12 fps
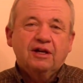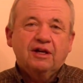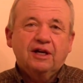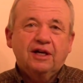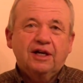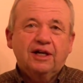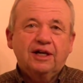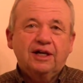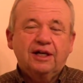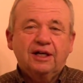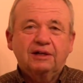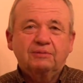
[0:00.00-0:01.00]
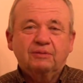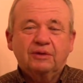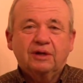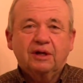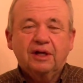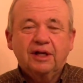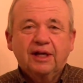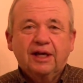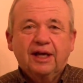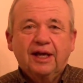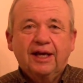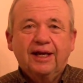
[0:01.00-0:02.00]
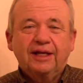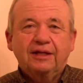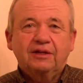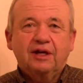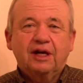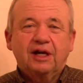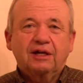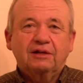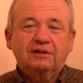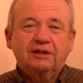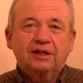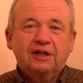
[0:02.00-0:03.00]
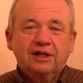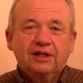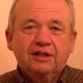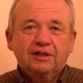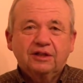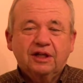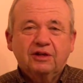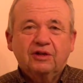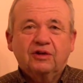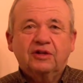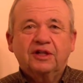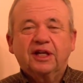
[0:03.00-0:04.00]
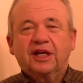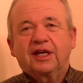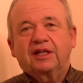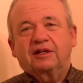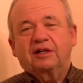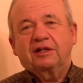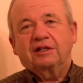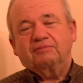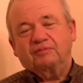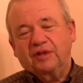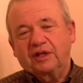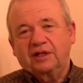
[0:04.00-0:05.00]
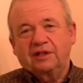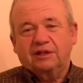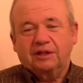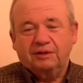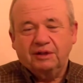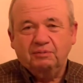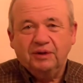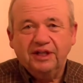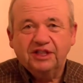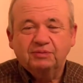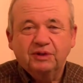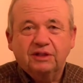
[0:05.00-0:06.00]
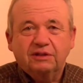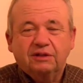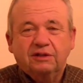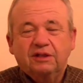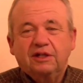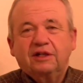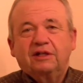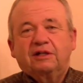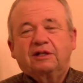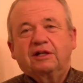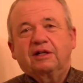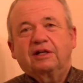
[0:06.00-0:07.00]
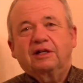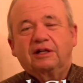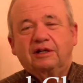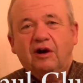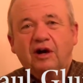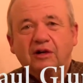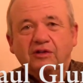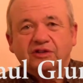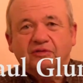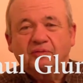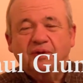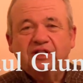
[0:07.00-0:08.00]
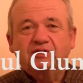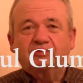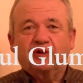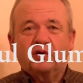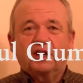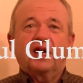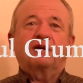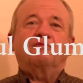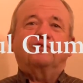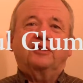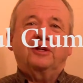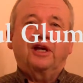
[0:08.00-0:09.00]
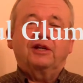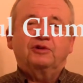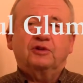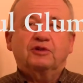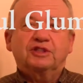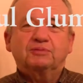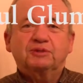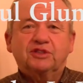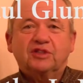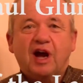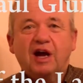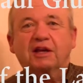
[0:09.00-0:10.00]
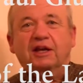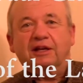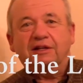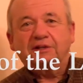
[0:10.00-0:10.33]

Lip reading: uh, and you're going to get an impeachment, articles of impeachment voting up for in your Christmas stocking.